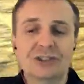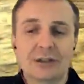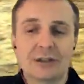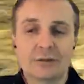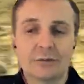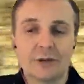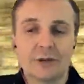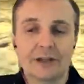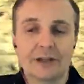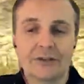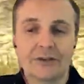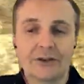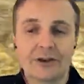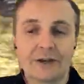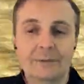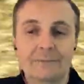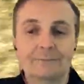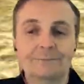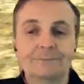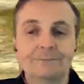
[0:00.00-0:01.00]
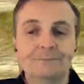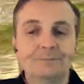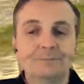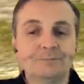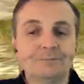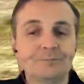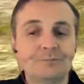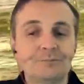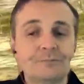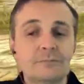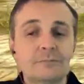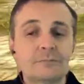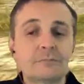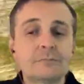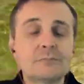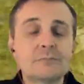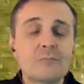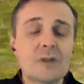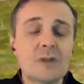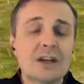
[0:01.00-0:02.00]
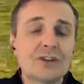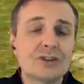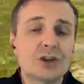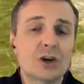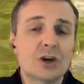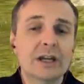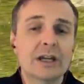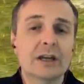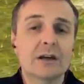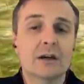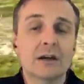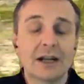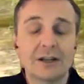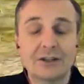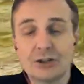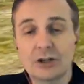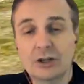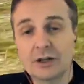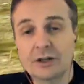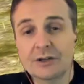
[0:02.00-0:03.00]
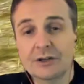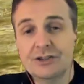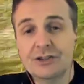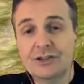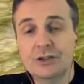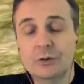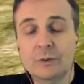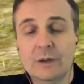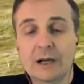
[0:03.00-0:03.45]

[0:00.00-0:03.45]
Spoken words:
at the right time. Tiger and Tiger 2